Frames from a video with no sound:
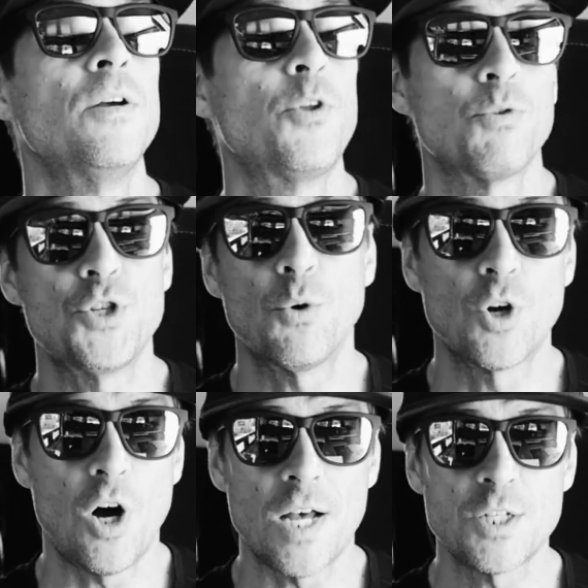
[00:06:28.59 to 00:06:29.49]
There was no
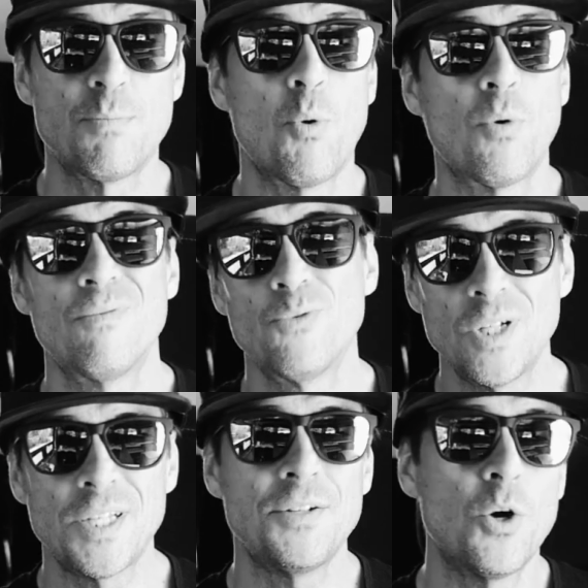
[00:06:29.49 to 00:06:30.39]
cost
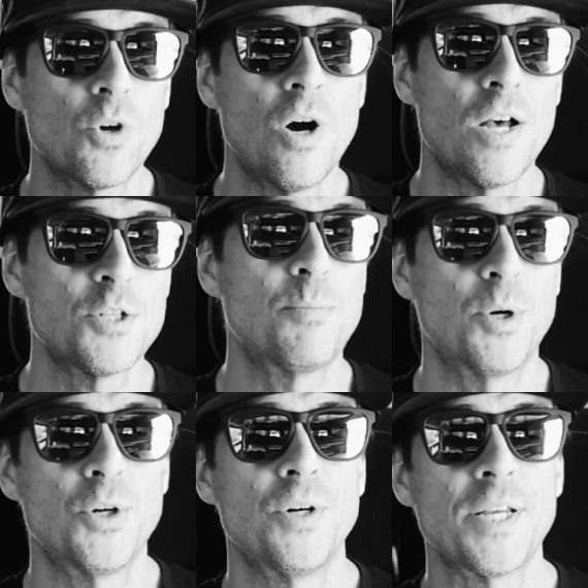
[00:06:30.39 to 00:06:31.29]

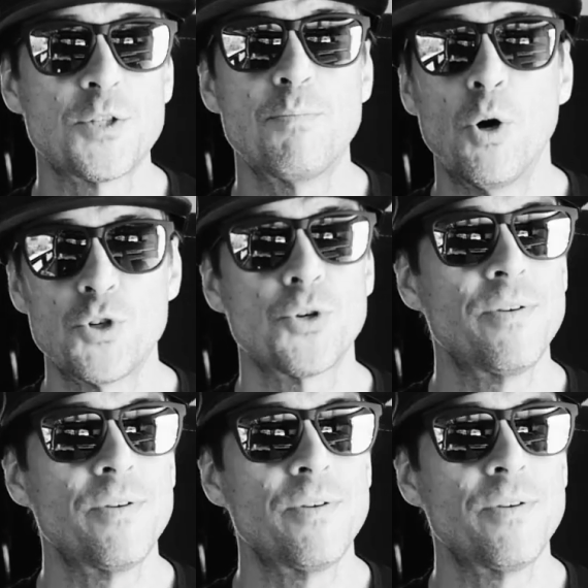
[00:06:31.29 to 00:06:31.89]
per exposure,